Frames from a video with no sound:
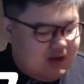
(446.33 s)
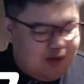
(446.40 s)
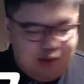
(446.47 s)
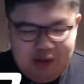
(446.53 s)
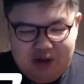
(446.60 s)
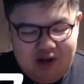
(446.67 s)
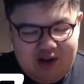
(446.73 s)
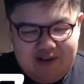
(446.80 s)

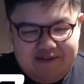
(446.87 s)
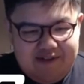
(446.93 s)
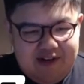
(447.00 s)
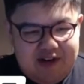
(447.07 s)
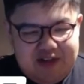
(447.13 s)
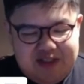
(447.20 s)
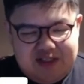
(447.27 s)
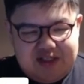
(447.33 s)
We're going
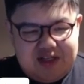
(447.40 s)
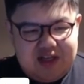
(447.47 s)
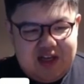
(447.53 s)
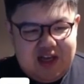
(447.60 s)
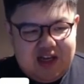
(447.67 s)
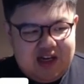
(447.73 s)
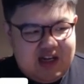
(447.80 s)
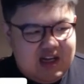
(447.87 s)
first,
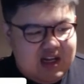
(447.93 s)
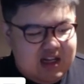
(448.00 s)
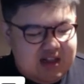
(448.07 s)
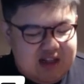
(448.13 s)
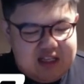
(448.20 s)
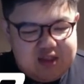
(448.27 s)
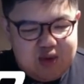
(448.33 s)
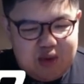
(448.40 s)
and
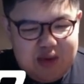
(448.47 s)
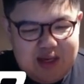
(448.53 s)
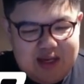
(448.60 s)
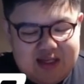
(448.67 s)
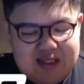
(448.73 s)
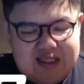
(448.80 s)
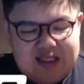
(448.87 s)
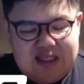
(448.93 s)
that's what we
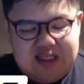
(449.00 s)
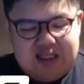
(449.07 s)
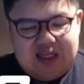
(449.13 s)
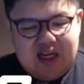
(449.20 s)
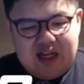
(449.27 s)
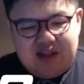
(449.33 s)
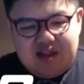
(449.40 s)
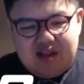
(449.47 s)
like to see.
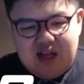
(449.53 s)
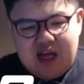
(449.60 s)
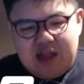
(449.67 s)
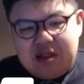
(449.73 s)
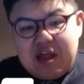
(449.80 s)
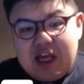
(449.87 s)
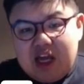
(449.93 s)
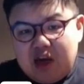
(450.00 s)
I
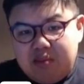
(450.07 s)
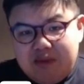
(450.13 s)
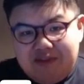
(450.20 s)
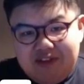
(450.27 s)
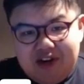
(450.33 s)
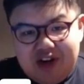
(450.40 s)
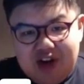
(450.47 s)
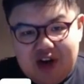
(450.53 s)
think I'd
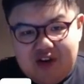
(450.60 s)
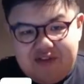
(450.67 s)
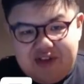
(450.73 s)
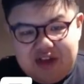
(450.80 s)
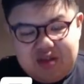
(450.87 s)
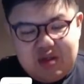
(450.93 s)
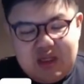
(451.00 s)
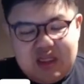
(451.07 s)
prefer to go
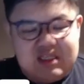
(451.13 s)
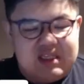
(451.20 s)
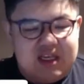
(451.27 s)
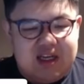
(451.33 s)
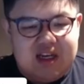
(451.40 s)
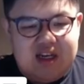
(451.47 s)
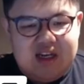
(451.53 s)
first with this deck.